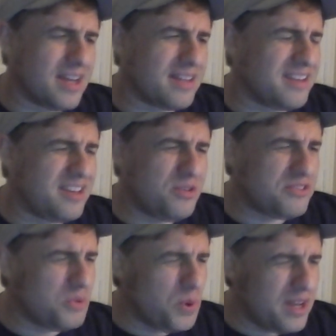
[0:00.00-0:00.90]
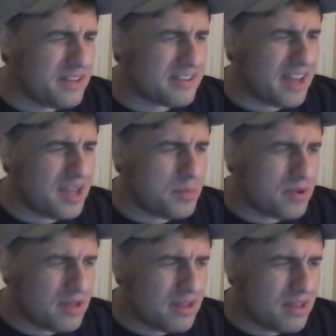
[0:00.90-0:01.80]
did Houston win this
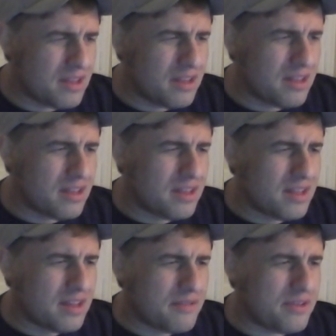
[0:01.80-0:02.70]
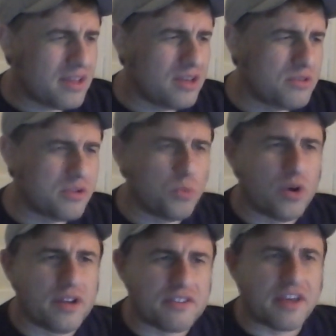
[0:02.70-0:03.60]
game? I feel like Houston
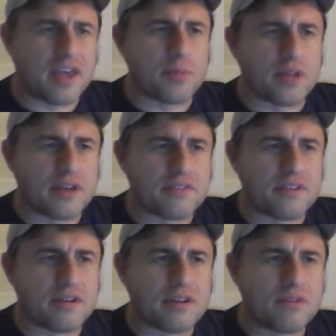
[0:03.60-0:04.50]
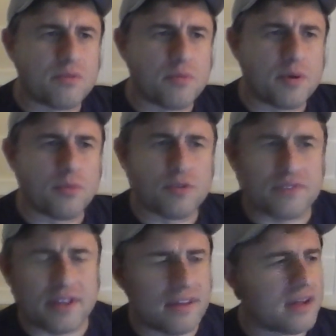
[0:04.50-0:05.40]
won this game last year. I don't remember
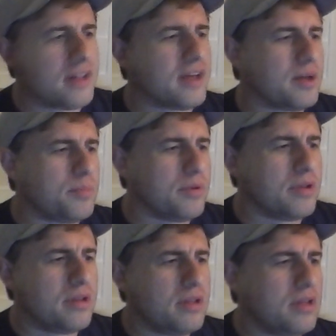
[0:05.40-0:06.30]
if they did or not. But,